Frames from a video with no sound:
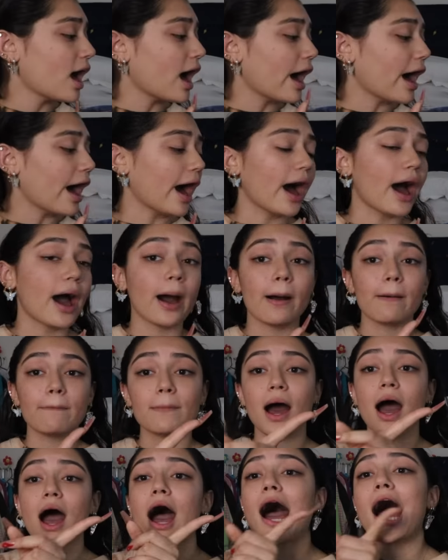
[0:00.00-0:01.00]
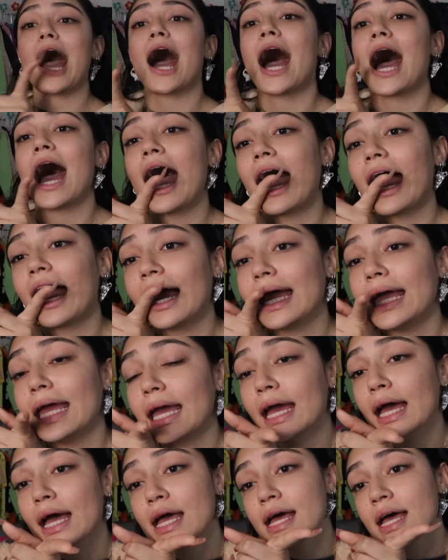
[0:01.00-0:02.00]

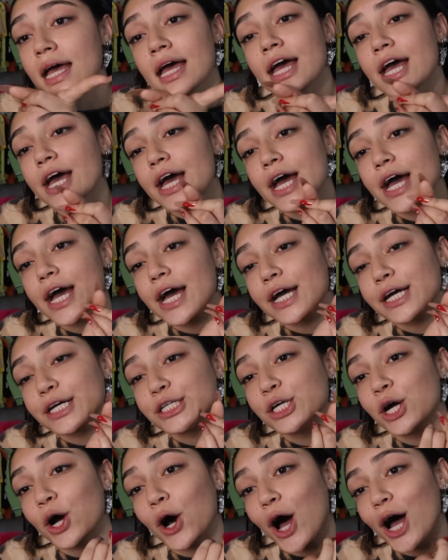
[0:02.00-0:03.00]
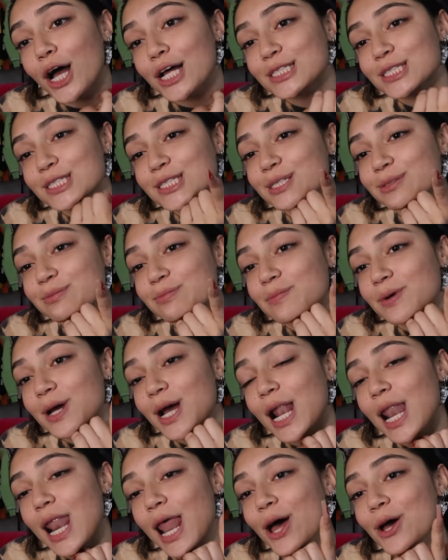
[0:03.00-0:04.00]
I got some
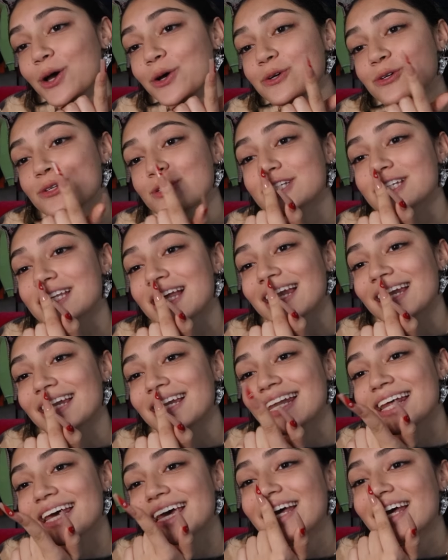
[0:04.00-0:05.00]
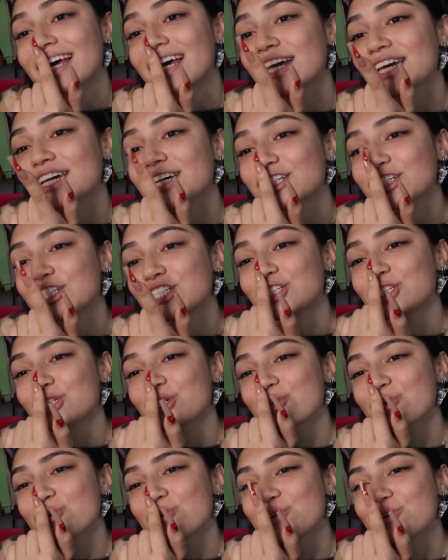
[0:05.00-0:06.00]
clothes and
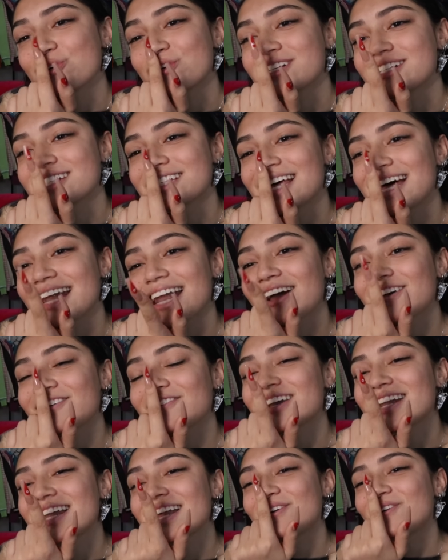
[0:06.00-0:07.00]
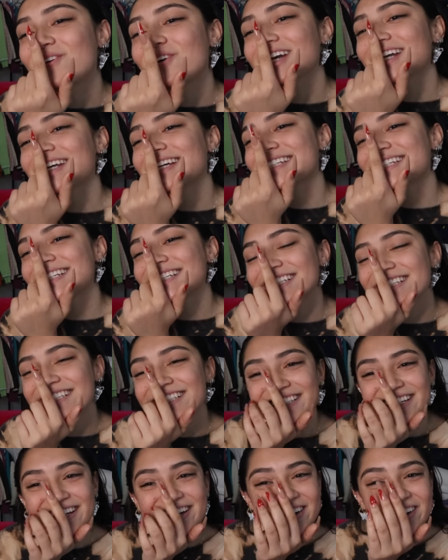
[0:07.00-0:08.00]
shoes that I really wanted to
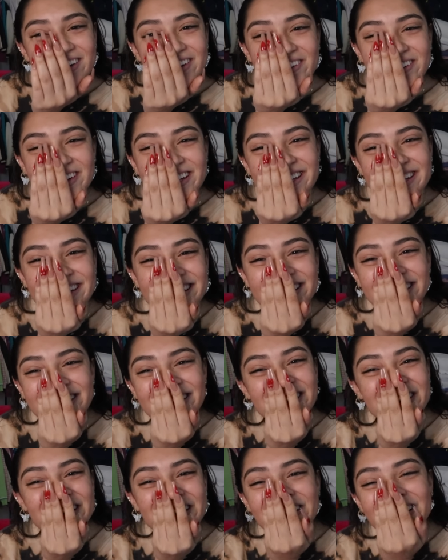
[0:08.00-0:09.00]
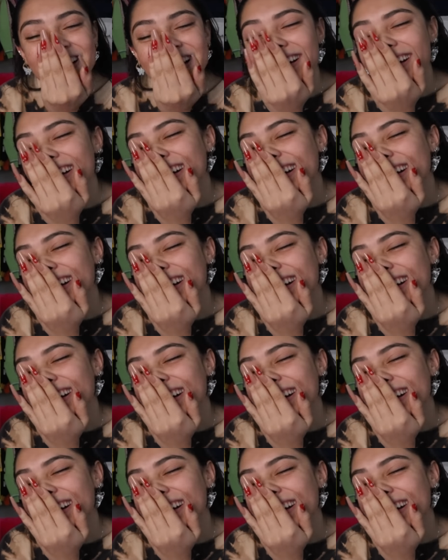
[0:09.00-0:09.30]
show you.